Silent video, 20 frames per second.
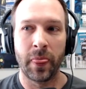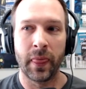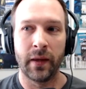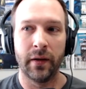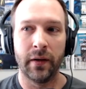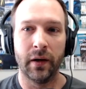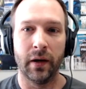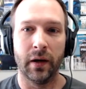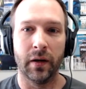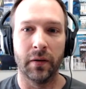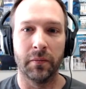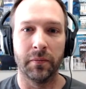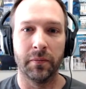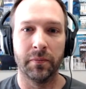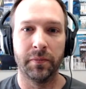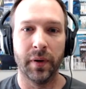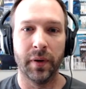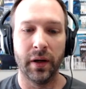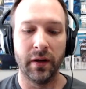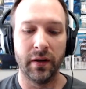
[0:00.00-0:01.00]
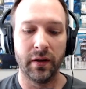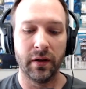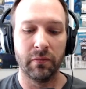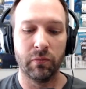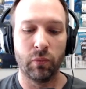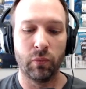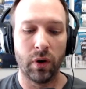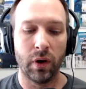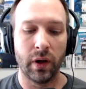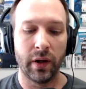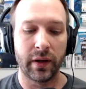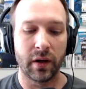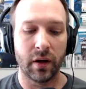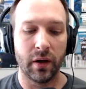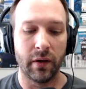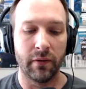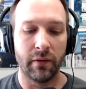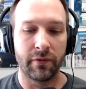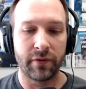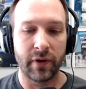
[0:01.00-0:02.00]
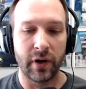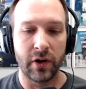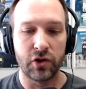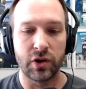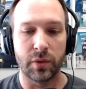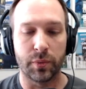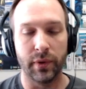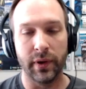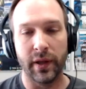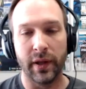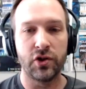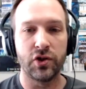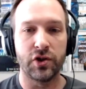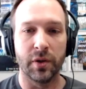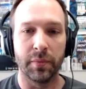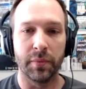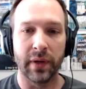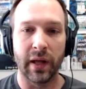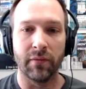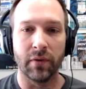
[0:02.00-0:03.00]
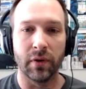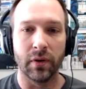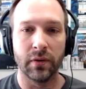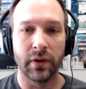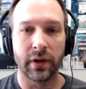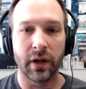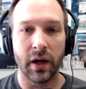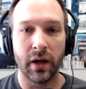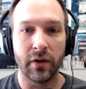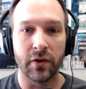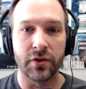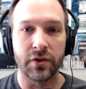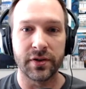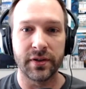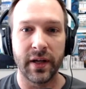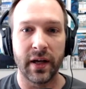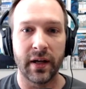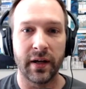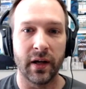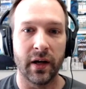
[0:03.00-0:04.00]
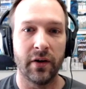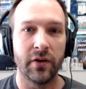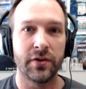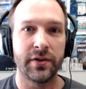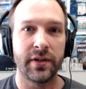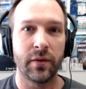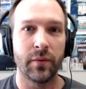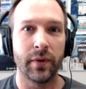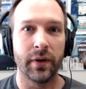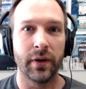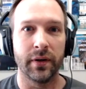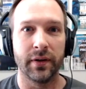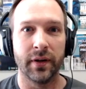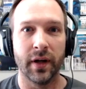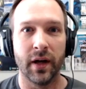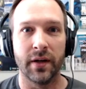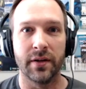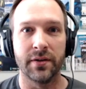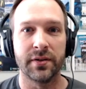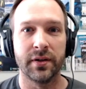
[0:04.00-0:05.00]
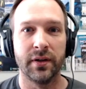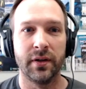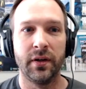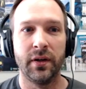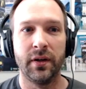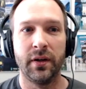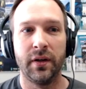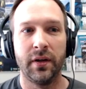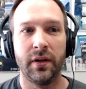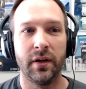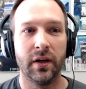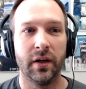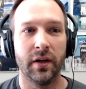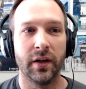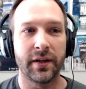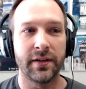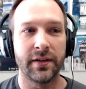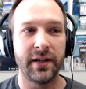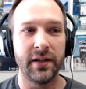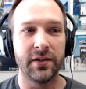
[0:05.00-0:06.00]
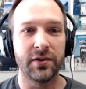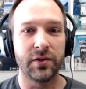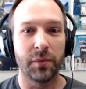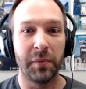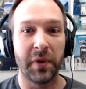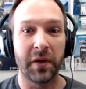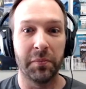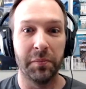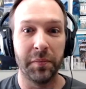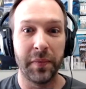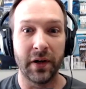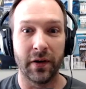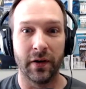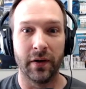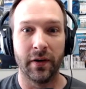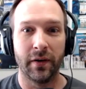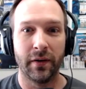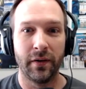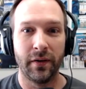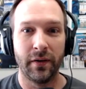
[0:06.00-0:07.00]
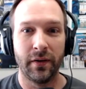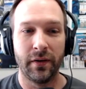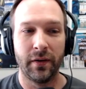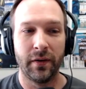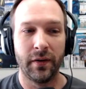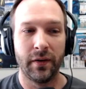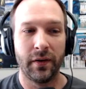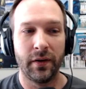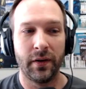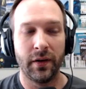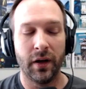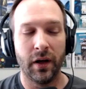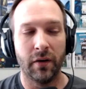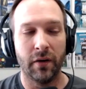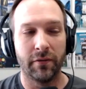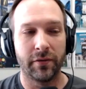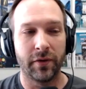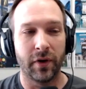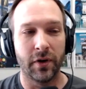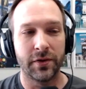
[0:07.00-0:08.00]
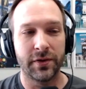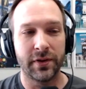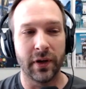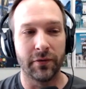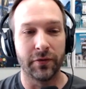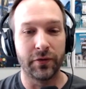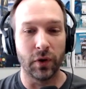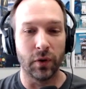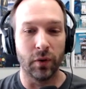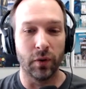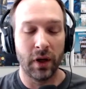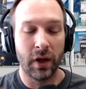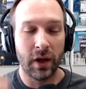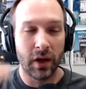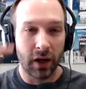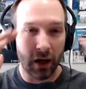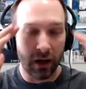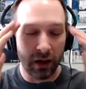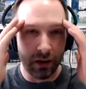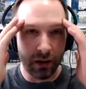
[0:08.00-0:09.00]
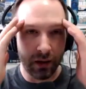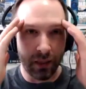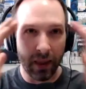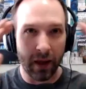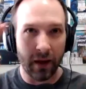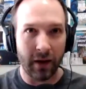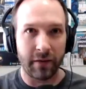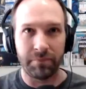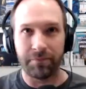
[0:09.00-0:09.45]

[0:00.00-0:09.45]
um, but more like on a friendship relationship level. Like I understand I understand what it does. Uh, like I say, it's a big mirror mm. um, for ourselves. So uh, I,